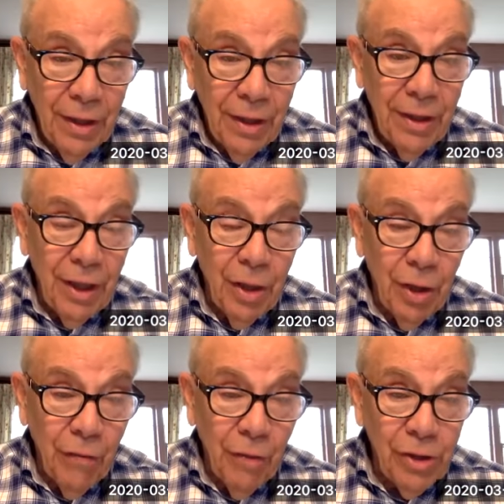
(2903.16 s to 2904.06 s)
take
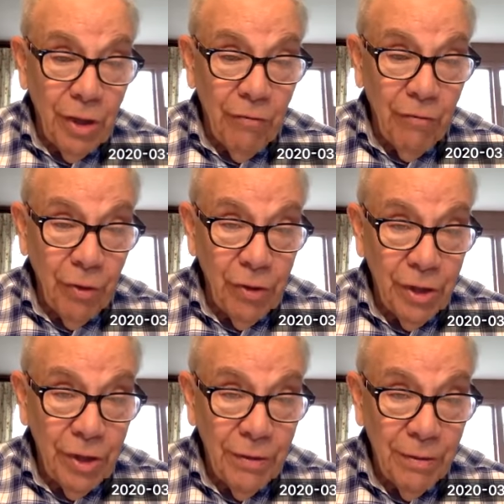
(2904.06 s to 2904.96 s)
care of yourself
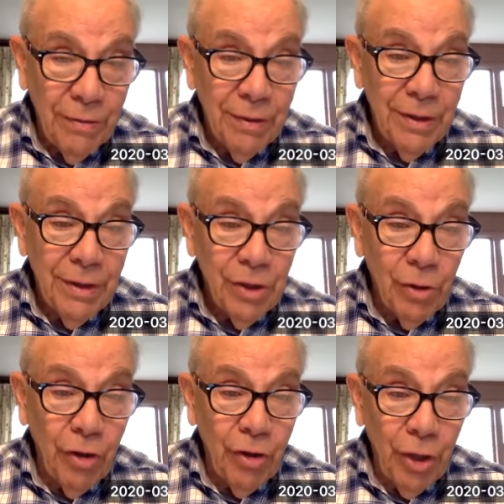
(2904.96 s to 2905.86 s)
first so
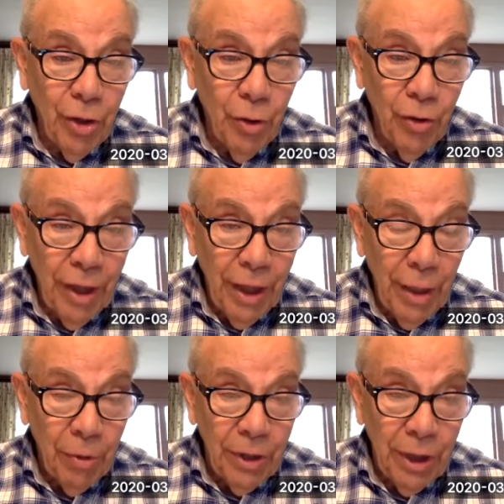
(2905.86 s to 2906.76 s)
that you're then
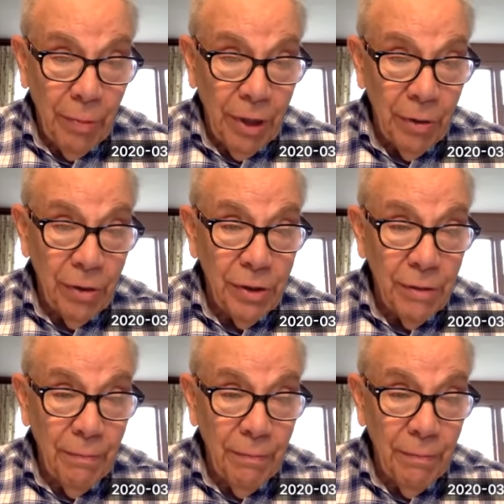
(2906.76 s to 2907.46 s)
able to help others.